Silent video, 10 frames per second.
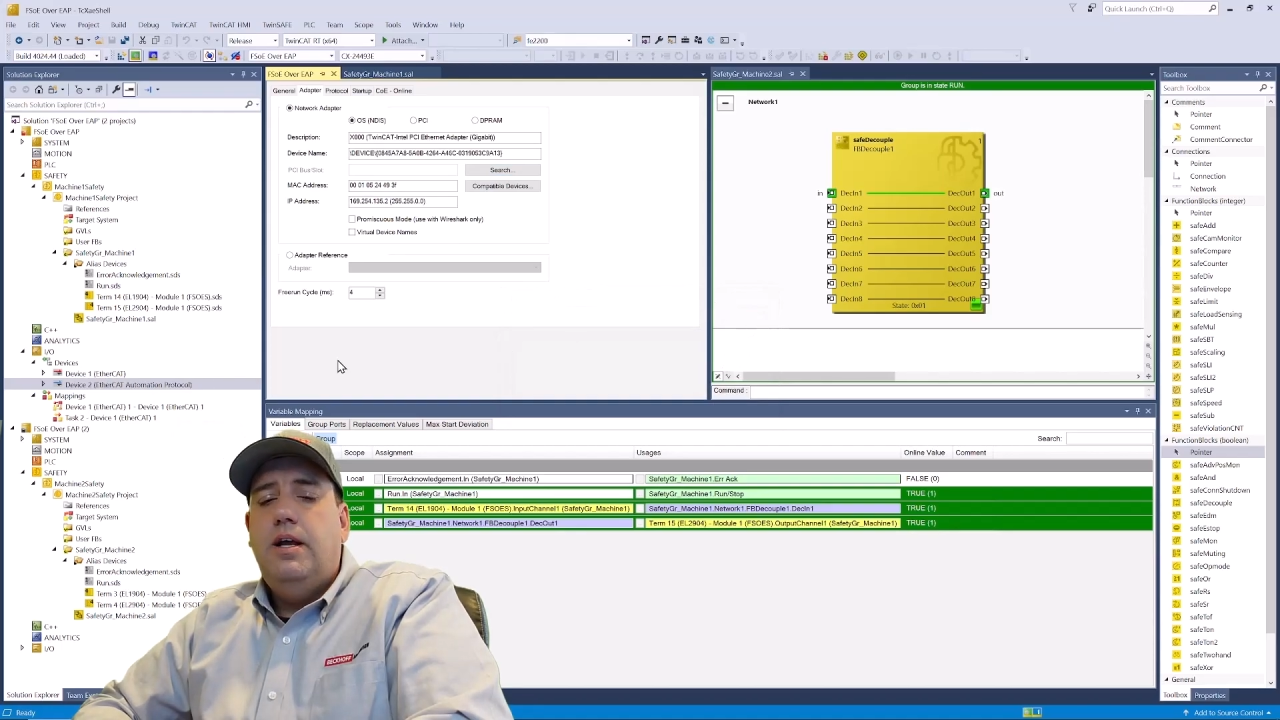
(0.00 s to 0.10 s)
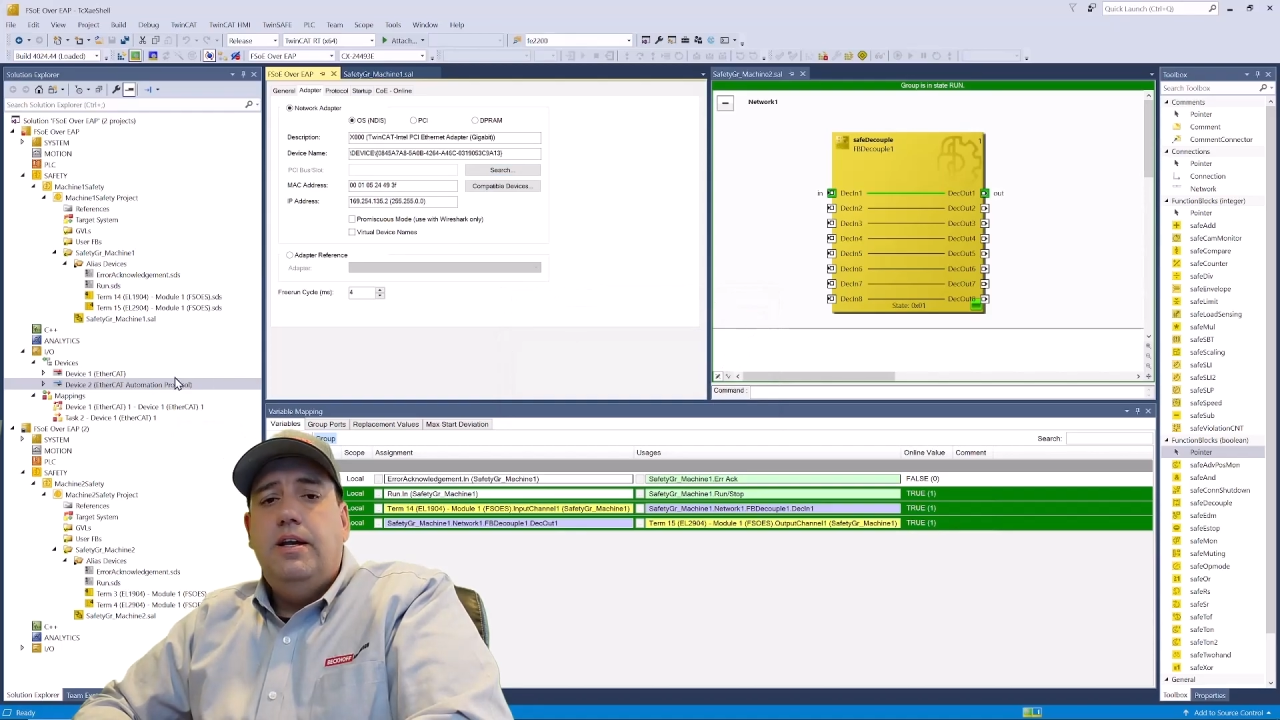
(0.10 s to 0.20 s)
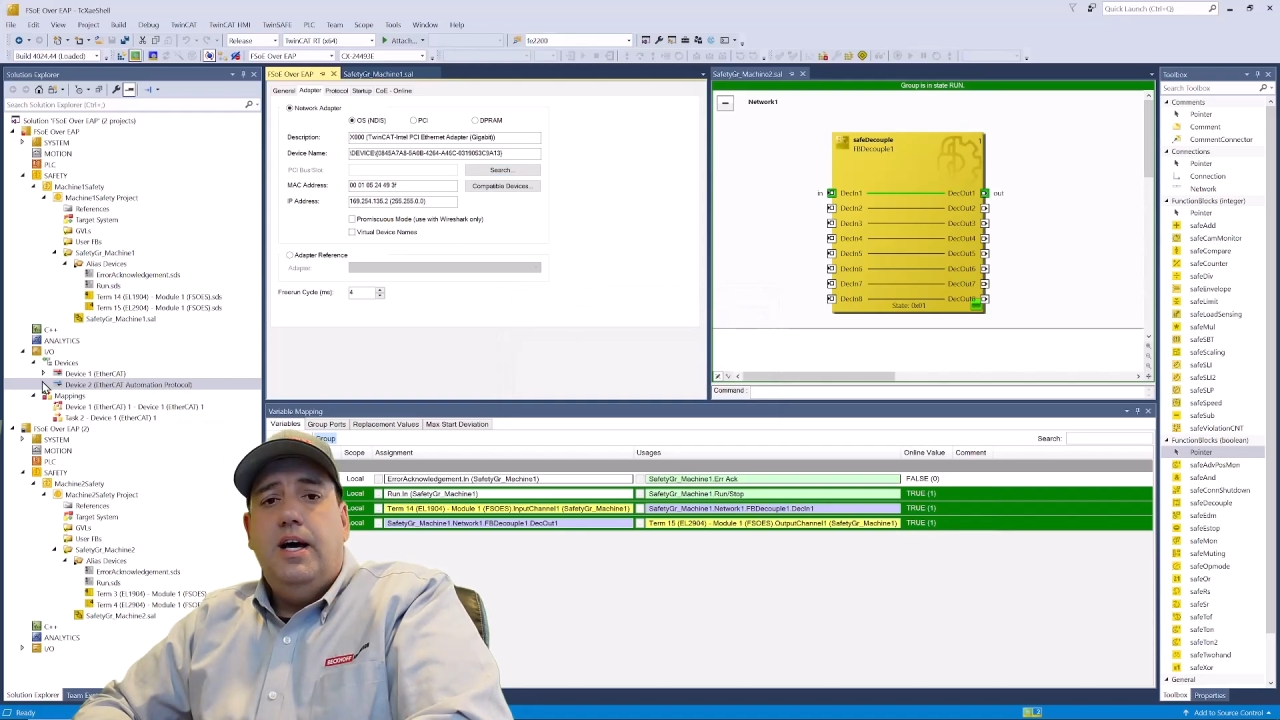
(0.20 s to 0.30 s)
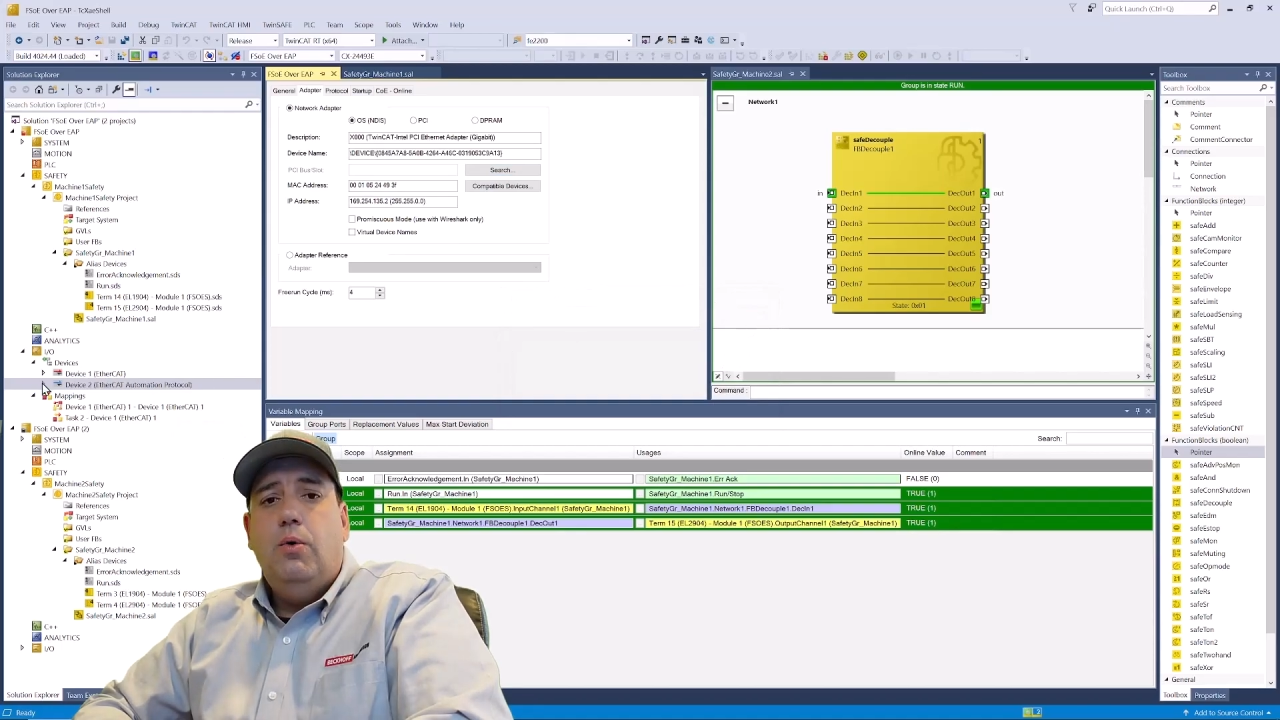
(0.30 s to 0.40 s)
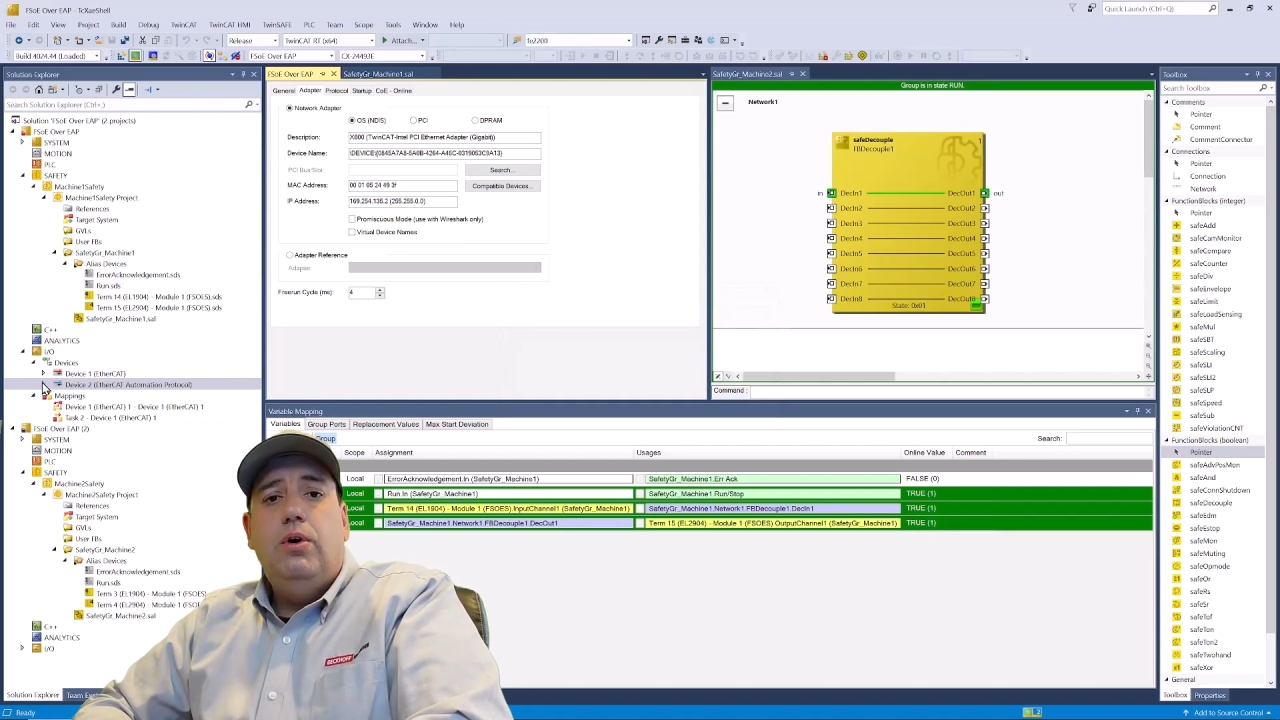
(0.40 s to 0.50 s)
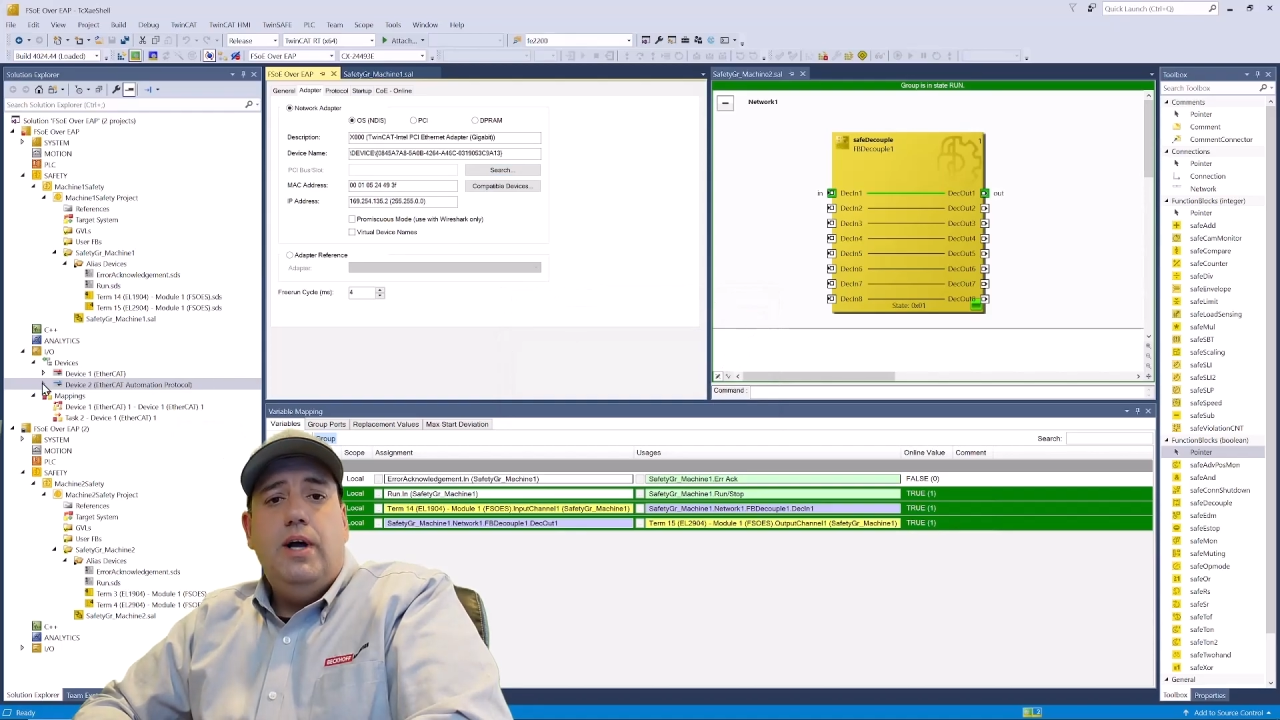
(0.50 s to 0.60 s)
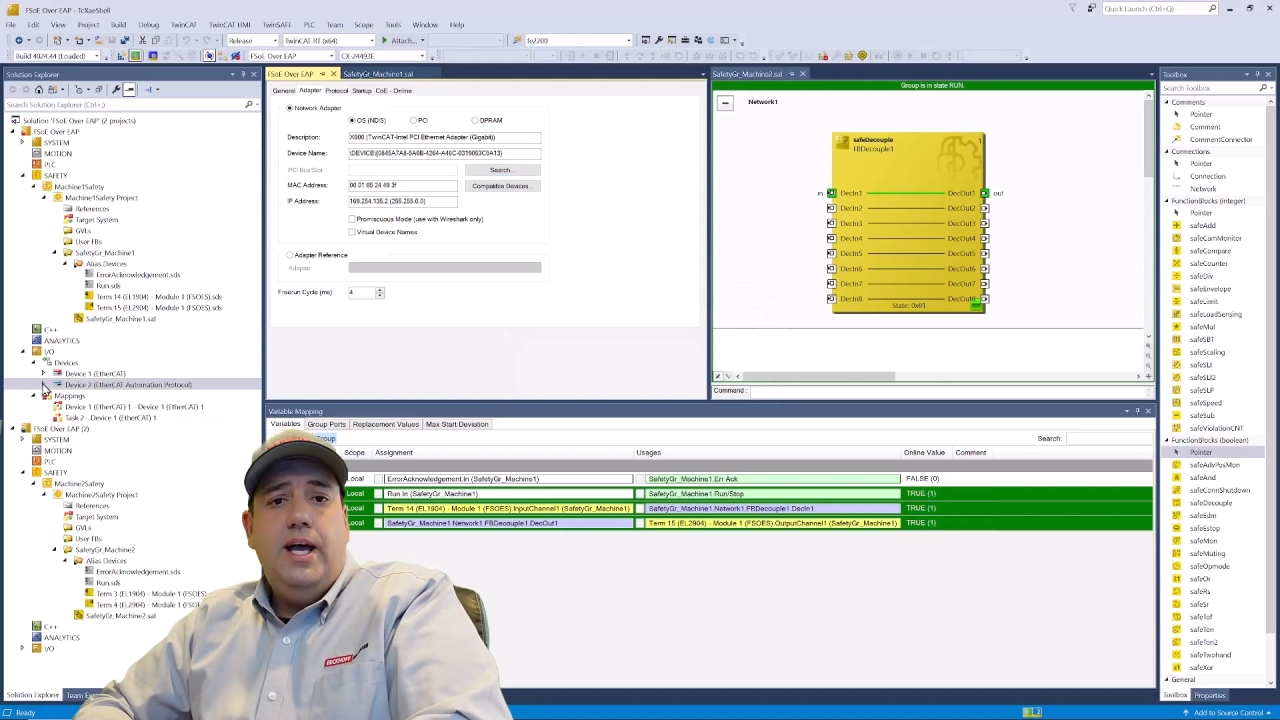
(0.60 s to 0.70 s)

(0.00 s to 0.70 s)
And now we'll